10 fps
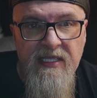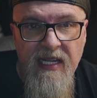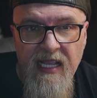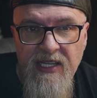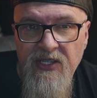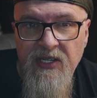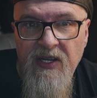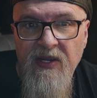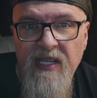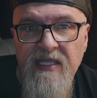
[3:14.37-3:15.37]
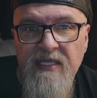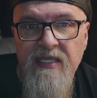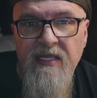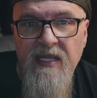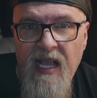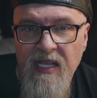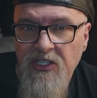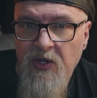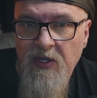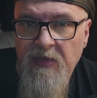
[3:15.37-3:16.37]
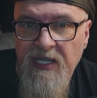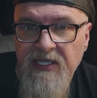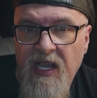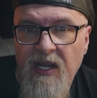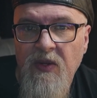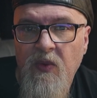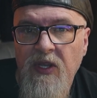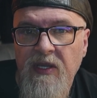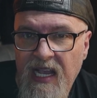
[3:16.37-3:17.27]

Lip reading: in ancient Near East, as noted by scholar William